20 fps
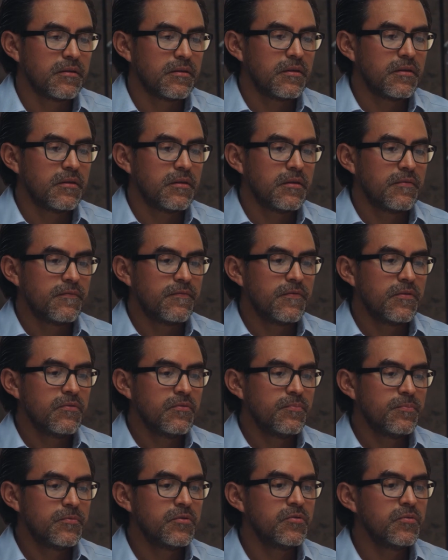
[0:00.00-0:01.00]
if
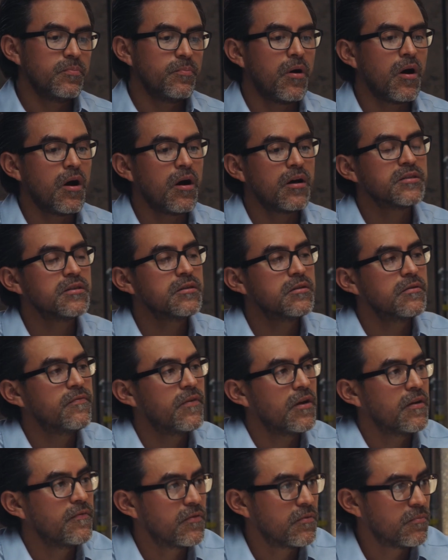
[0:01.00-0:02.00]
you do positive
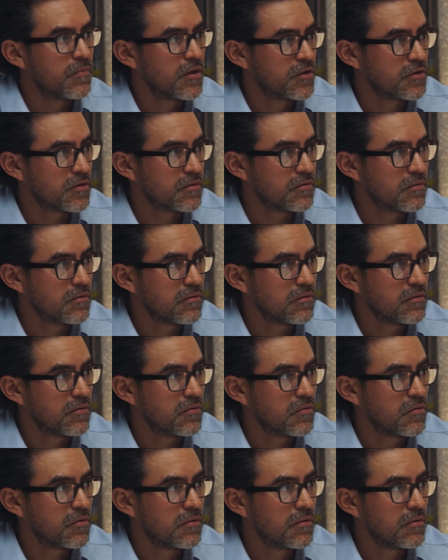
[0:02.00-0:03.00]
affirmation
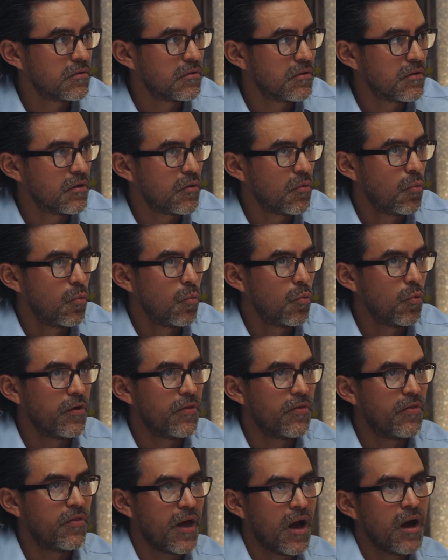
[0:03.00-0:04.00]

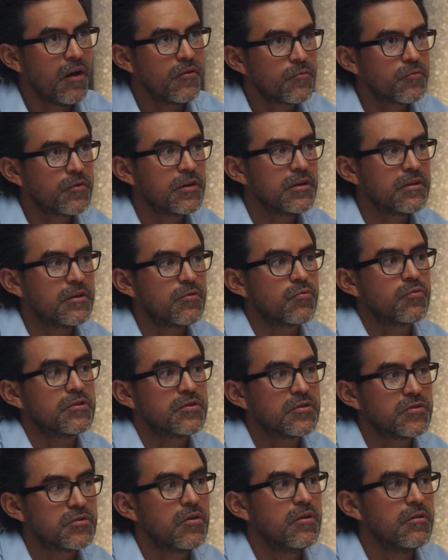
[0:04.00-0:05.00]
without really
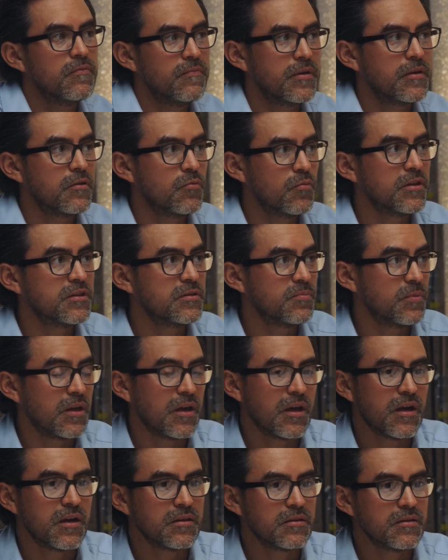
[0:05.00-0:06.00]
resolving what's
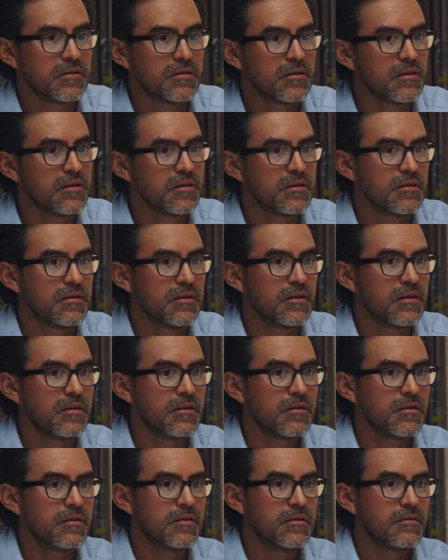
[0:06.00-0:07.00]
behind it,
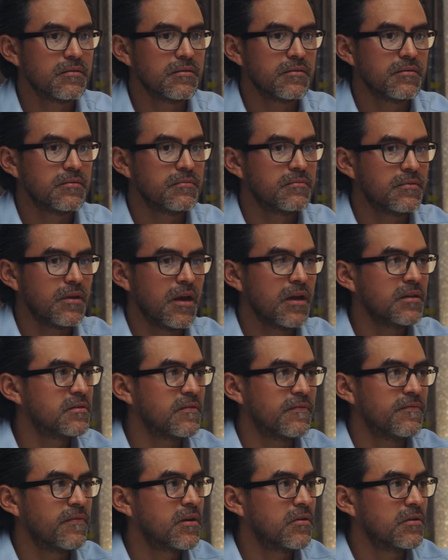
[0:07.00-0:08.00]
that's
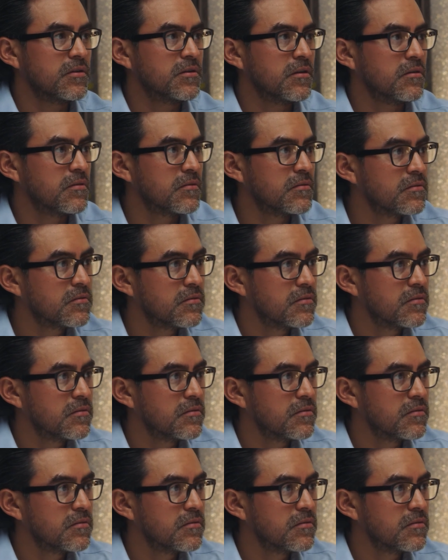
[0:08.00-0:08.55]
a fairy tale.